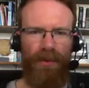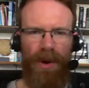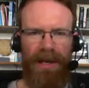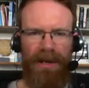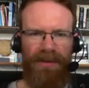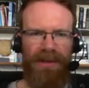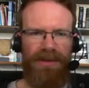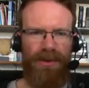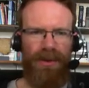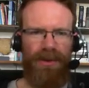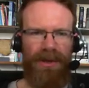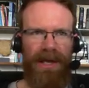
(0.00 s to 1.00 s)
that are
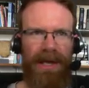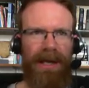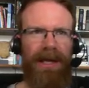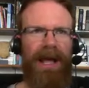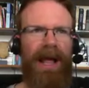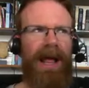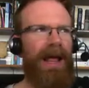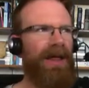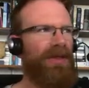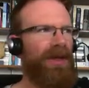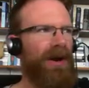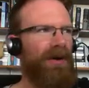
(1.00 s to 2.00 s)
frequently referred to
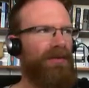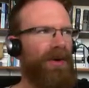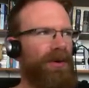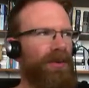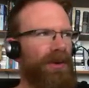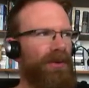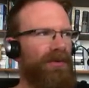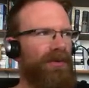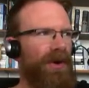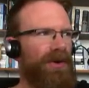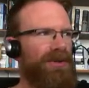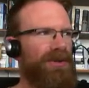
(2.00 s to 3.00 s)
as Gilgamesh
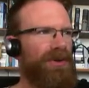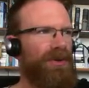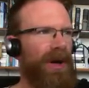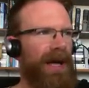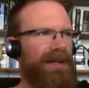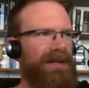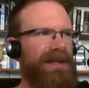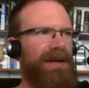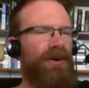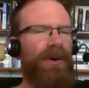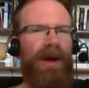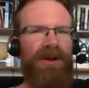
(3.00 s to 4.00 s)
figures. So
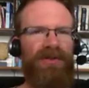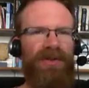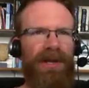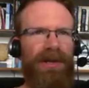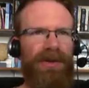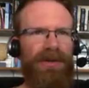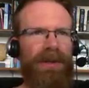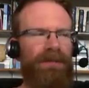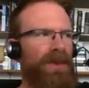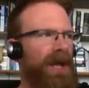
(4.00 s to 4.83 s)
on the, the top right